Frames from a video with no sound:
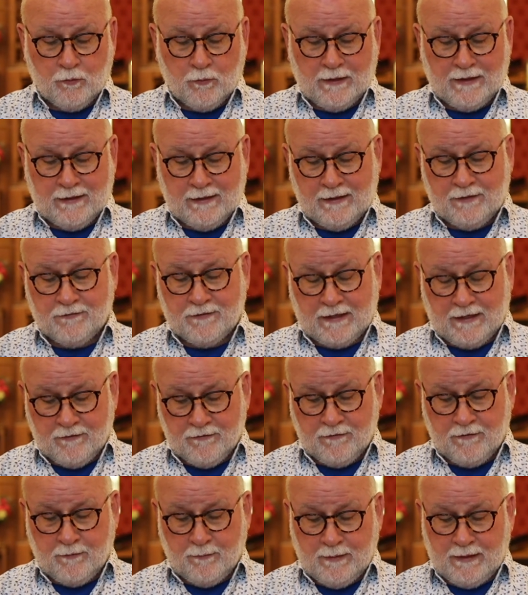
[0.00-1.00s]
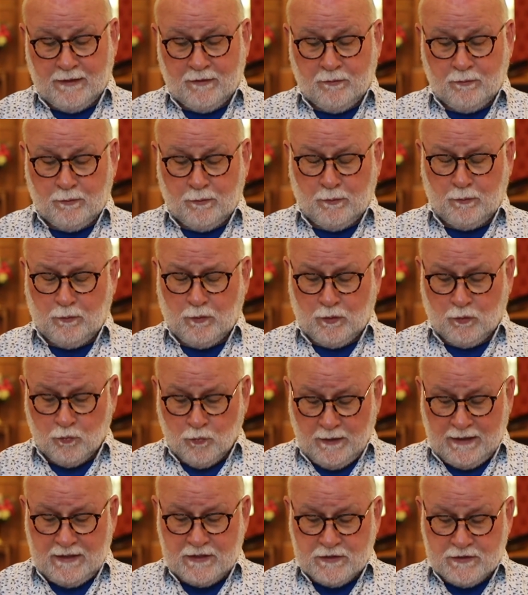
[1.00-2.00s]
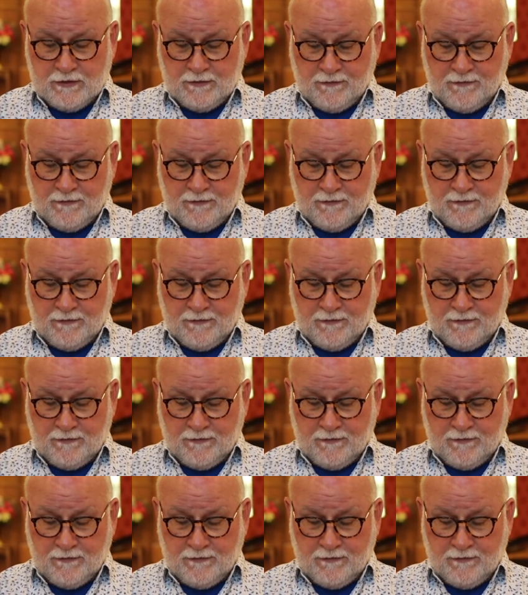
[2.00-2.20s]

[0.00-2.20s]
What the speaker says: when it is estimated we will reach